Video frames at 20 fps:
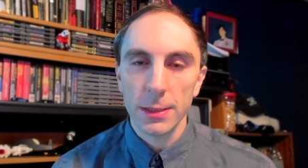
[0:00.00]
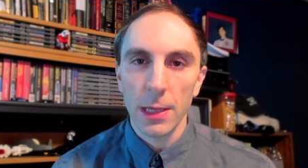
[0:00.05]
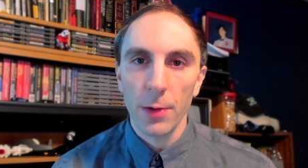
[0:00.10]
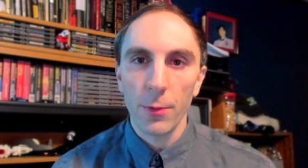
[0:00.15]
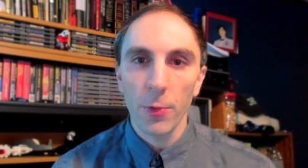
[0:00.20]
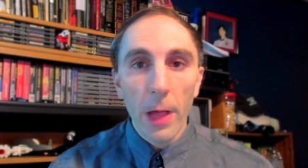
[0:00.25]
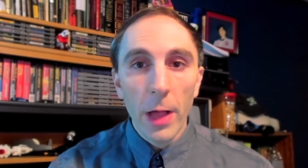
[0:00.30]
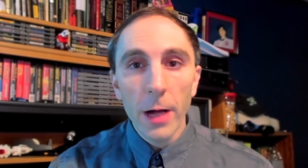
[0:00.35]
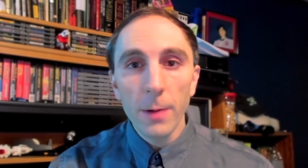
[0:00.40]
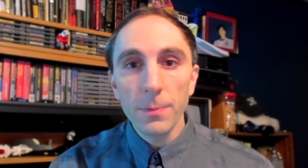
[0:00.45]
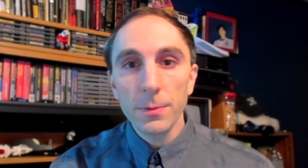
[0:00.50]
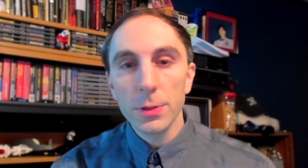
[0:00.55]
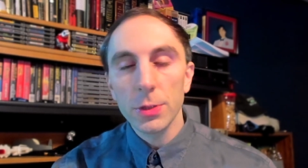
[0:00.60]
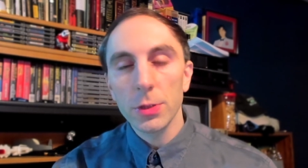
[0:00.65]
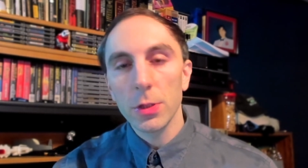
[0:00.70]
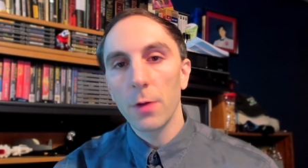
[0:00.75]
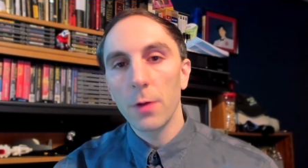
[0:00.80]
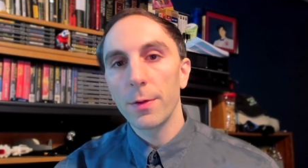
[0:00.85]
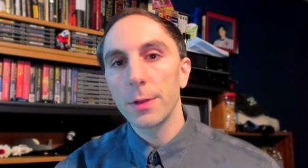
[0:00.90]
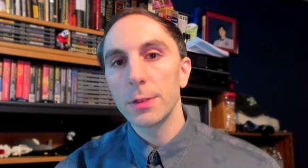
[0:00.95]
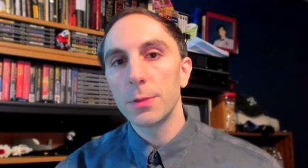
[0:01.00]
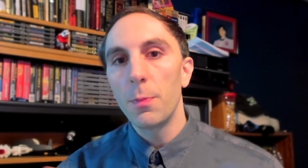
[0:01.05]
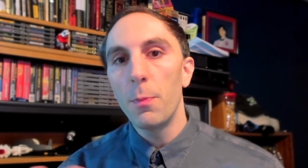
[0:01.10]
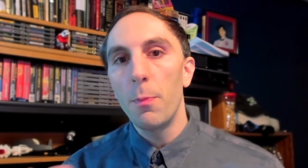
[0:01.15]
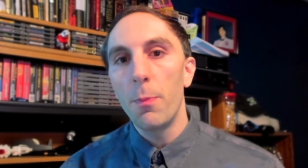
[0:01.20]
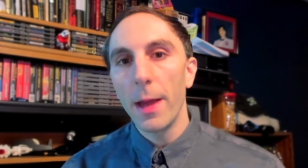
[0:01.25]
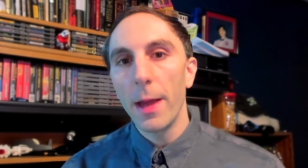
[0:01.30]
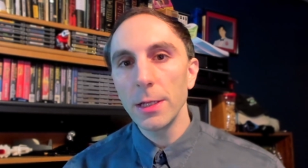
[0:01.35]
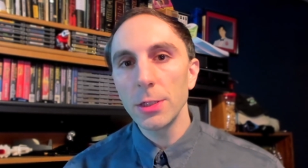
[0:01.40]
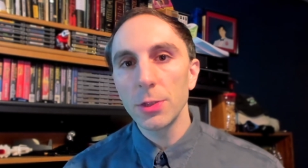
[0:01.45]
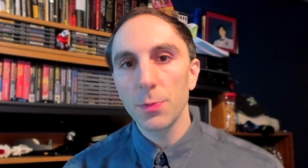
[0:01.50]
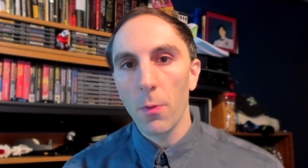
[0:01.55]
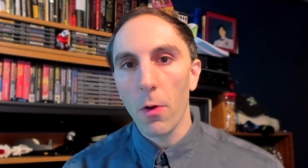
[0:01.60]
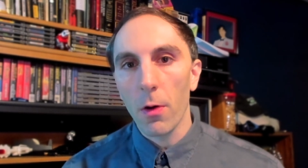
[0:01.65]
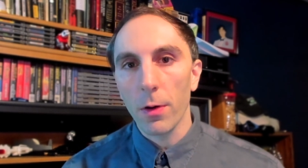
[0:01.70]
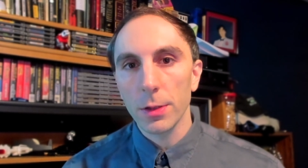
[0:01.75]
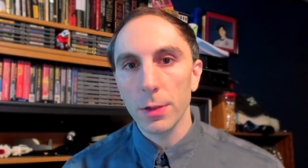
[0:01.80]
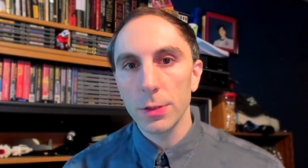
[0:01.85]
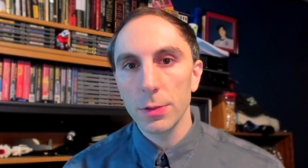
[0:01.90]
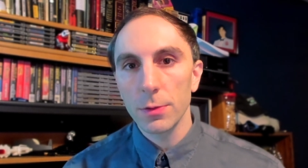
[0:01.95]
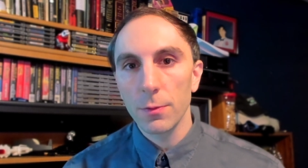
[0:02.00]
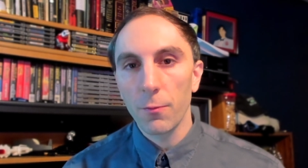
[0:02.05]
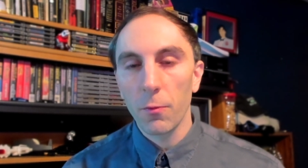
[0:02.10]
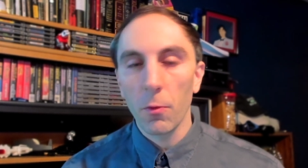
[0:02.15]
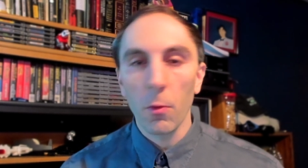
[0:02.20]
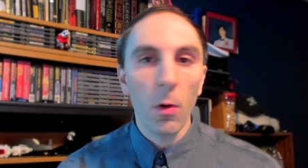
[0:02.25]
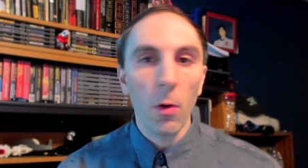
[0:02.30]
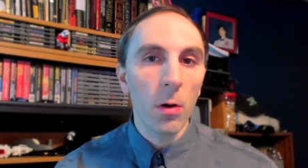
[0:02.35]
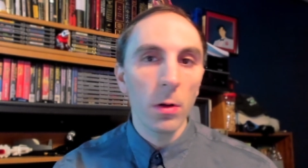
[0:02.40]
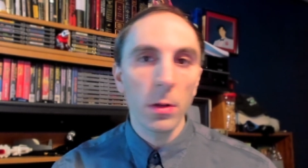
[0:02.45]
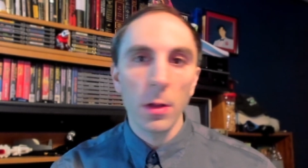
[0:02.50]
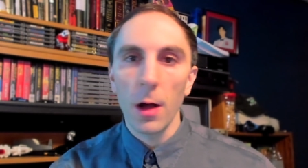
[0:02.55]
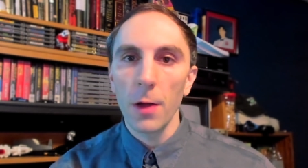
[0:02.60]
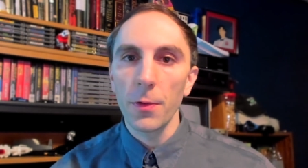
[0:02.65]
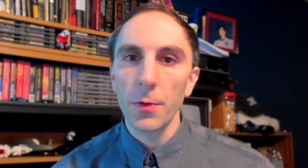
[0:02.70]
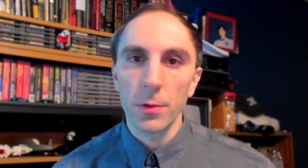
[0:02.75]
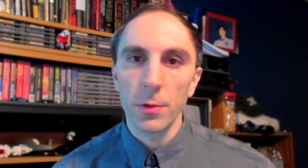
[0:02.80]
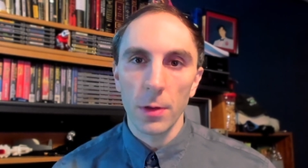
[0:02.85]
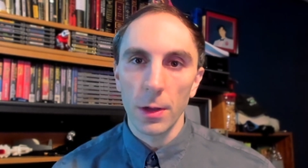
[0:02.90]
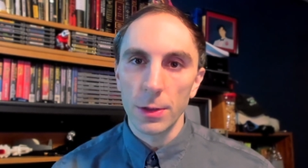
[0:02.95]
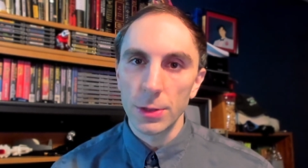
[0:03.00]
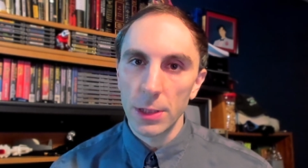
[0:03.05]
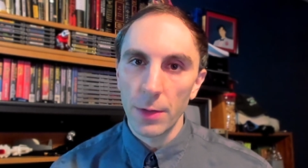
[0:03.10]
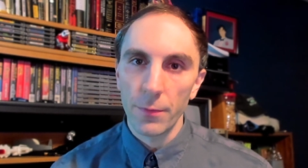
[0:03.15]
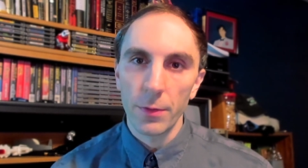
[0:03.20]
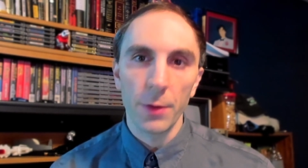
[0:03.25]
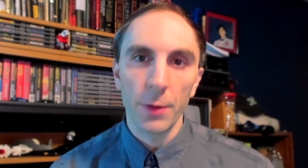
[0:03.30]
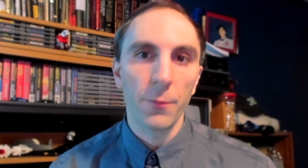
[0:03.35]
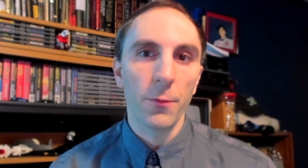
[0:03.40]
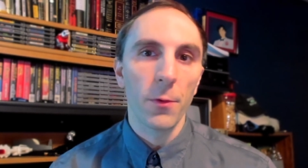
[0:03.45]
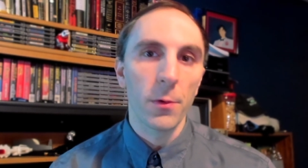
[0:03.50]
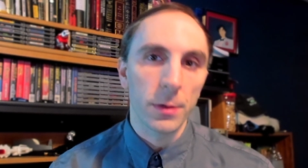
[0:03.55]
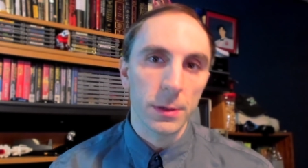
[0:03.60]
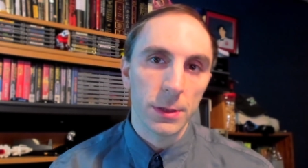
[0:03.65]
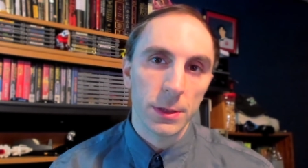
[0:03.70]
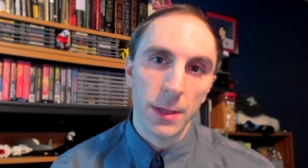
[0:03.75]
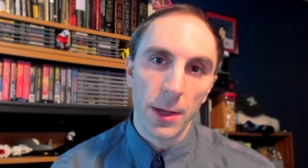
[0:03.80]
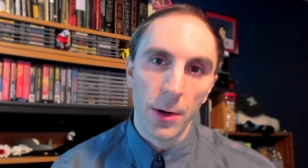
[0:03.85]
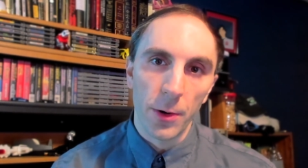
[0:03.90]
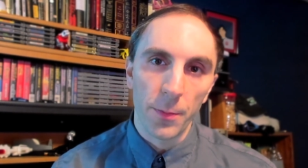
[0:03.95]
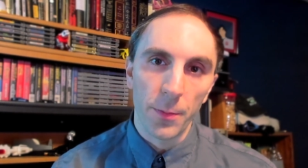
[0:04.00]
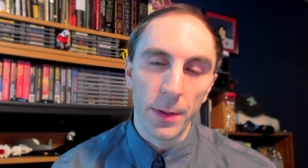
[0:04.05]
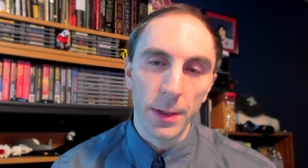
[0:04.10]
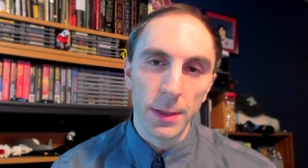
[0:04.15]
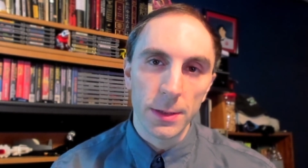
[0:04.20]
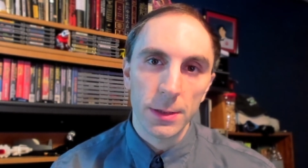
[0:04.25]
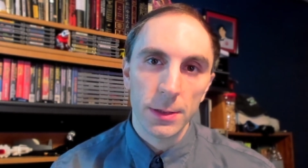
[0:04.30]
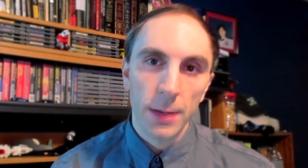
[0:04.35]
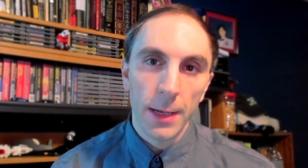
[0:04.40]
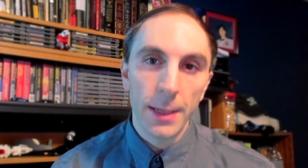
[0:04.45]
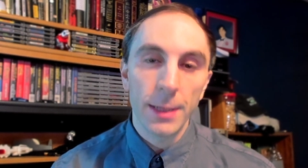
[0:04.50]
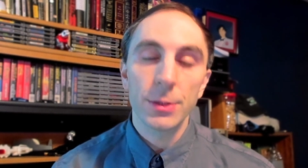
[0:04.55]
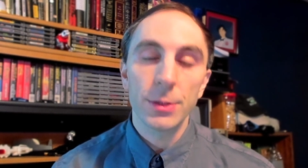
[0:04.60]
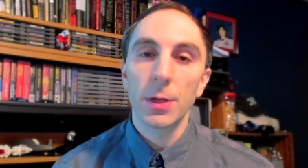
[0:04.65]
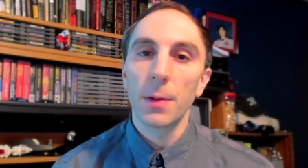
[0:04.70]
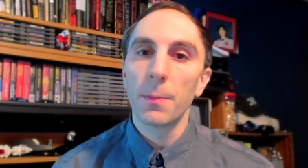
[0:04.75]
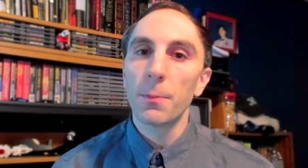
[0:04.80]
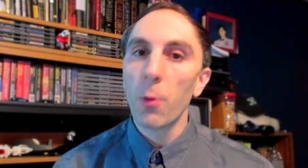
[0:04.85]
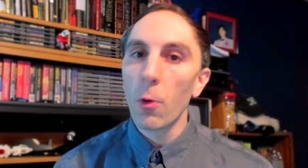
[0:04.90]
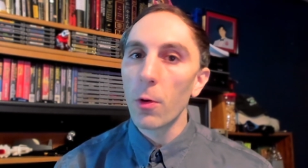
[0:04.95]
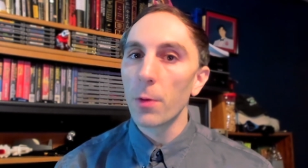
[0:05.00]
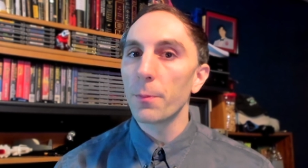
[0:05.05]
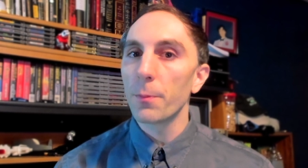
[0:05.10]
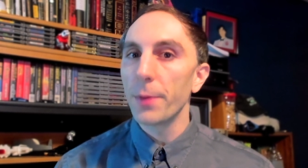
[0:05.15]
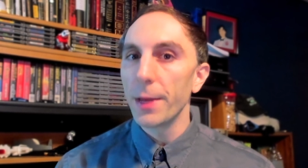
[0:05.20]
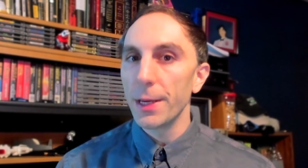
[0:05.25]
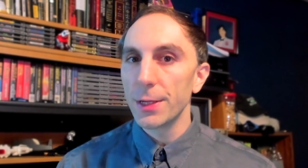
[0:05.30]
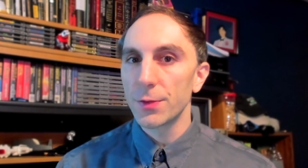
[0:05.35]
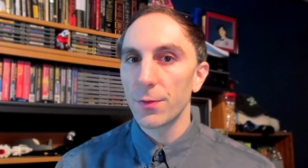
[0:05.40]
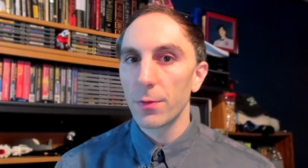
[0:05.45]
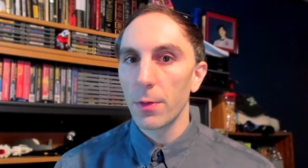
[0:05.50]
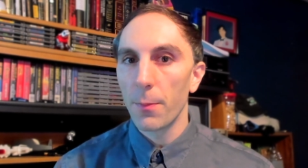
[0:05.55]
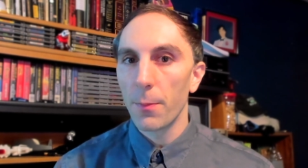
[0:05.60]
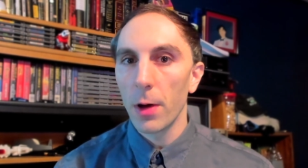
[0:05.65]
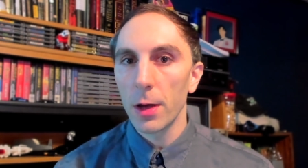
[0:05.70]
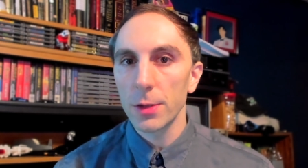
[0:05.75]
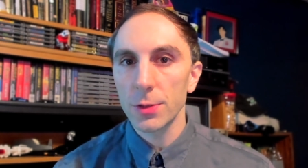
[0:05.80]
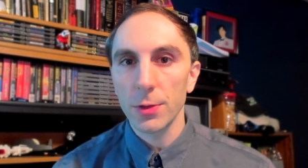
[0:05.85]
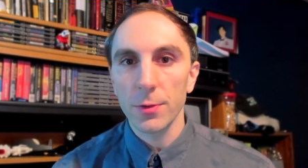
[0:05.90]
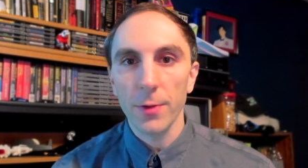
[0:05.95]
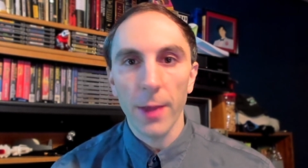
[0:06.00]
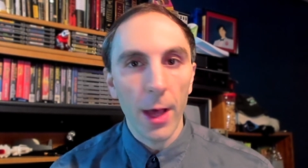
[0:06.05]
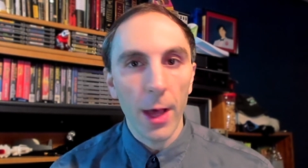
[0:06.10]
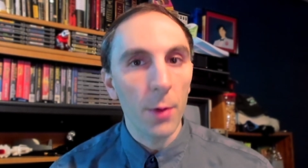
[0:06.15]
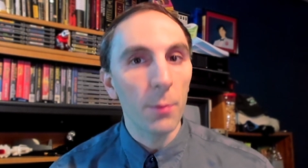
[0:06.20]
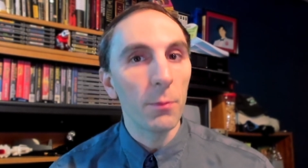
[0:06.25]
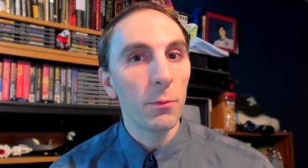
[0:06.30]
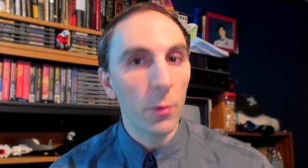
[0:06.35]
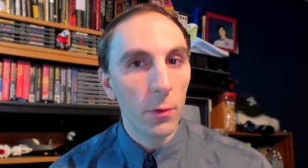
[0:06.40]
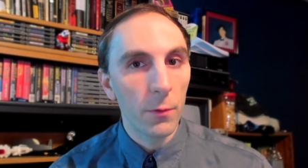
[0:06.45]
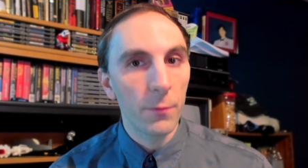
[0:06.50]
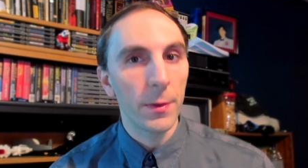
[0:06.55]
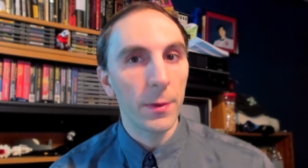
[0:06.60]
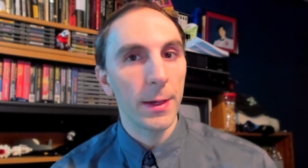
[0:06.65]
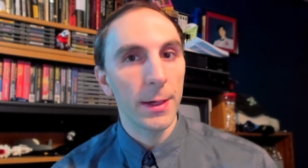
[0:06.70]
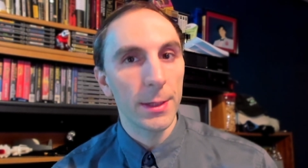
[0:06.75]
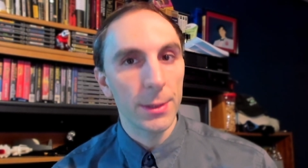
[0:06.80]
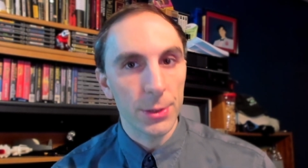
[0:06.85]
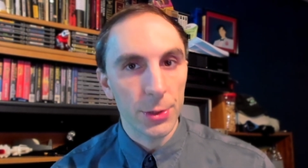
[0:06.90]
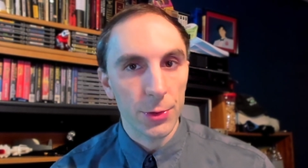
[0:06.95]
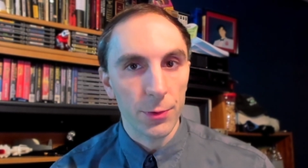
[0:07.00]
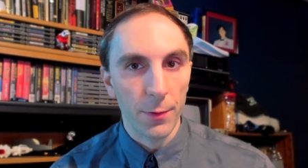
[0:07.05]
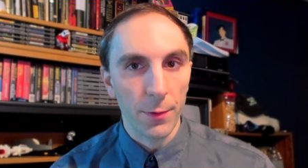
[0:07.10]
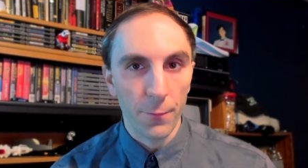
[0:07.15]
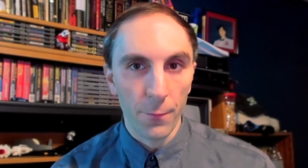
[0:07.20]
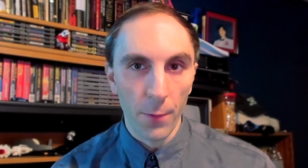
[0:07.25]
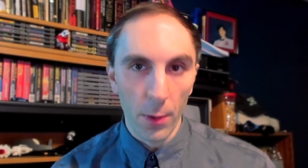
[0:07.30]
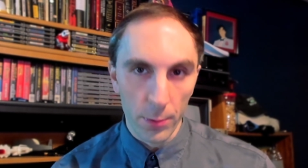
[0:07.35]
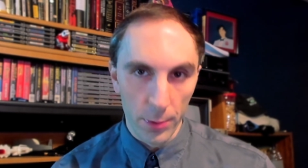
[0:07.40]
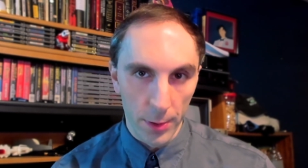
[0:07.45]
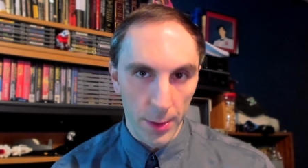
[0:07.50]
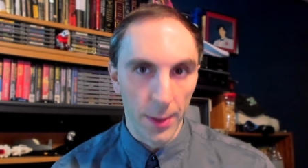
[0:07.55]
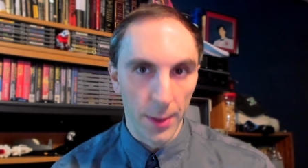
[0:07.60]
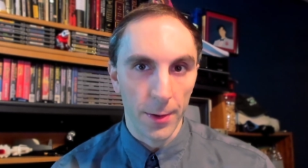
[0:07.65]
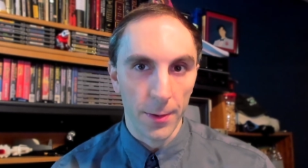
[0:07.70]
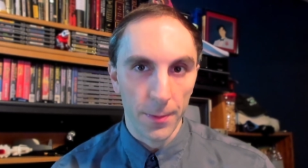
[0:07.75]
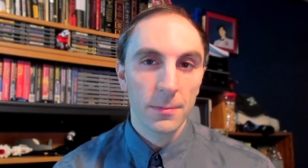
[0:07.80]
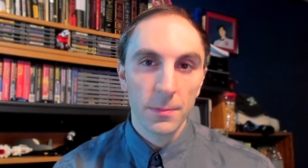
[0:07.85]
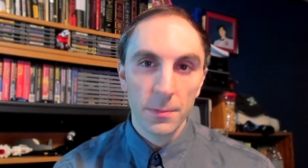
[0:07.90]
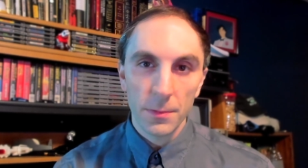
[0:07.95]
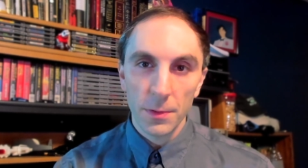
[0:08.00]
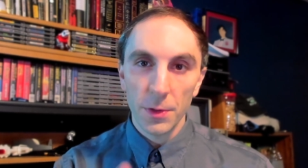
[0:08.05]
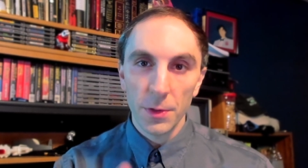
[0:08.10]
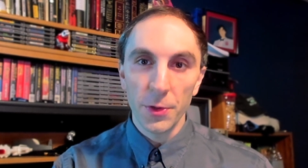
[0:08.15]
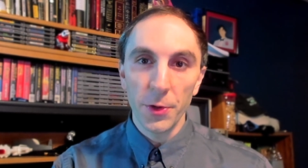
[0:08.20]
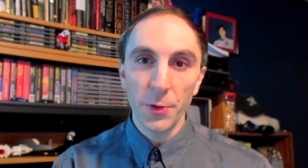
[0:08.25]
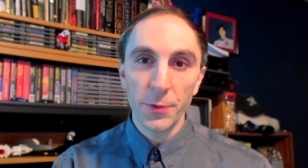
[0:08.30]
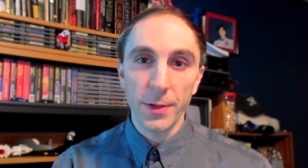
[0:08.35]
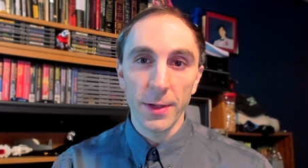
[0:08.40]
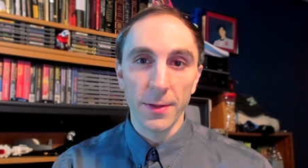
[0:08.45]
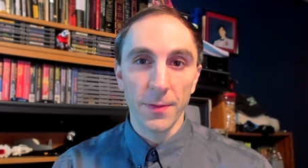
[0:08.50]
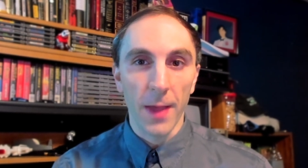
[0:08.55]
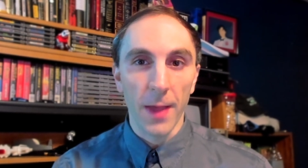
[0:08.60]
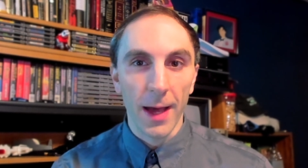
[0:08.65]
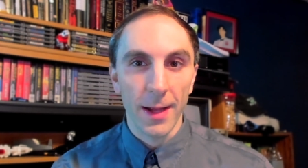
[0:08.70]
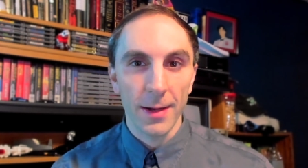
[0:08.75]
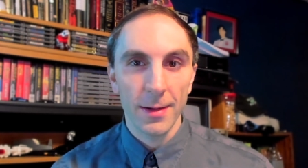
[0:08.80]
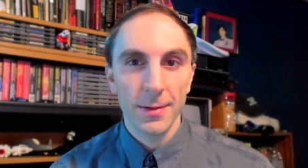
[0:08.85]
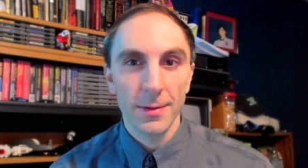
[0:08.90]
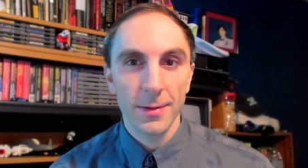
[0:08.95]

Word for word: that will help to serve as benchmarks for all other longevity-focused therapies, and is an important piece of the puzzle to help move the industry forward. You did that.